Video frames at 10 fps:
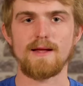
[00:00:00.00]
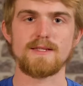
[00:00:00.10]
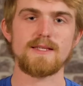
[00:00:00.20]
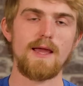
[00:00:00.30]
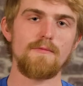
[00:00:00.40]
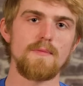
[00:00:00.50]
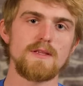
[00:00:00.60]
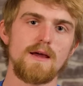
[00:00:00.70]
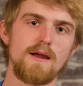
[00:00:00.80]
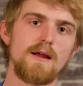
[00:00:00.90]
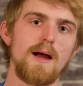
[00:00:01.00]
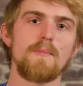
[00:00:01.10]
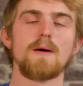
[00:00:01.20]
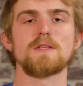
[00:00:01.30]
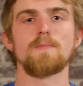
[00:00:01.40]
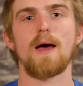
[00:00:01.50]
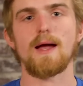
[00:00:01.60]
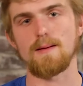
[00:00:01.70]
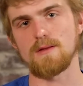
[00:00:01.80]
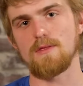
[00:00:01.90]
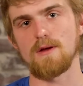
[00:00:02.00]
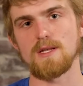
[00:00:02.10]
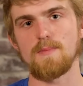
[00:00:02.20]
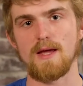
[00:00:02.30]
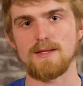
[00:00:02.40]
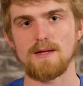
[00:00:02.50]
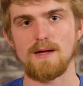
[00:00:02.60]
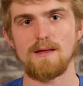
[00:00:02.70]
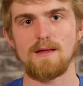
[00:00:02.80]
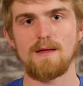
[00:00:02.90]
escaped from the tyre and pumped it back up to 30 psi.